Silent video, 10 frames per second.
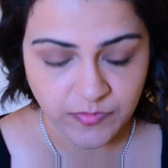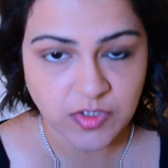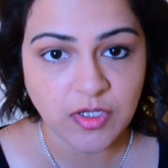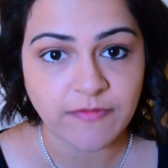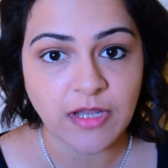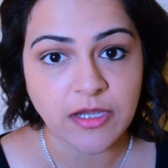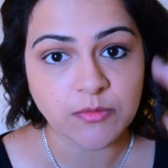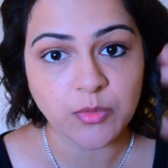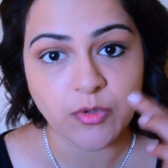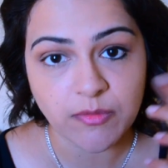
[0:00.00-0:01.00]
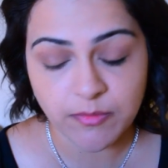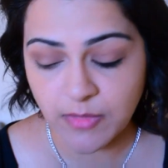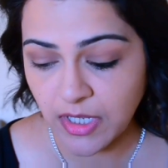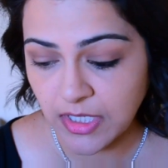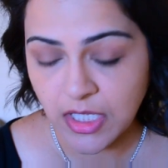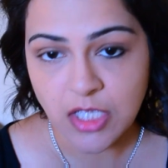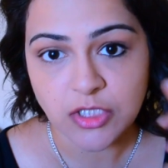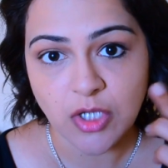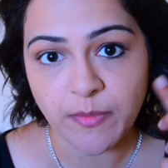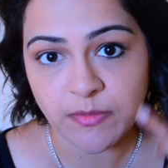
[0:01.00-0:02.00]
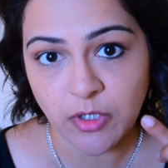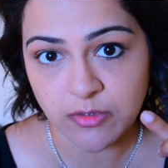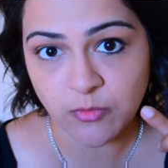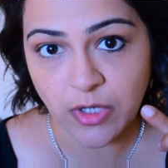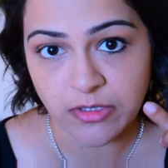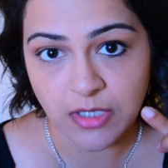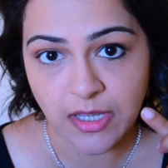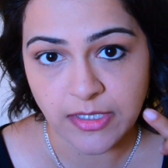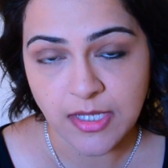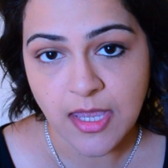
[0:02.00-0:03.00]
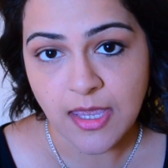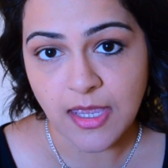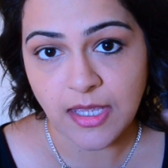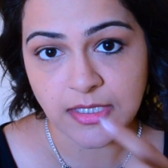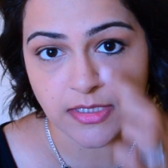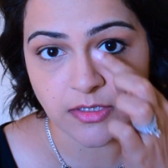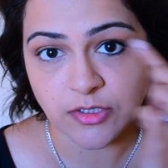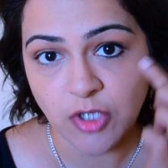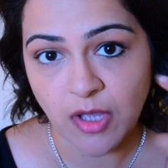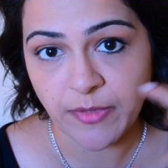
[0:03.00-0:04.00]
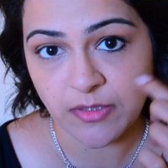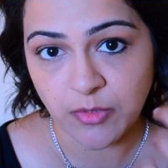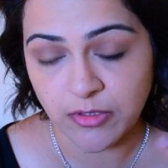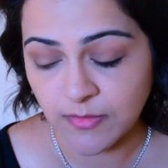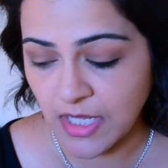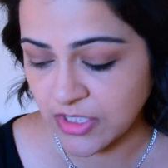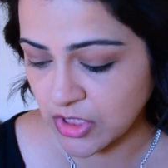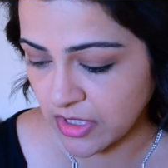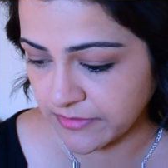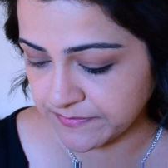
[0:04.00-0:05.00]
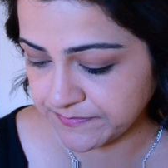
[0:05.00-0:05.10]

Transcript: So I've lined both my top and bottom waterline and the top and bottom lash line.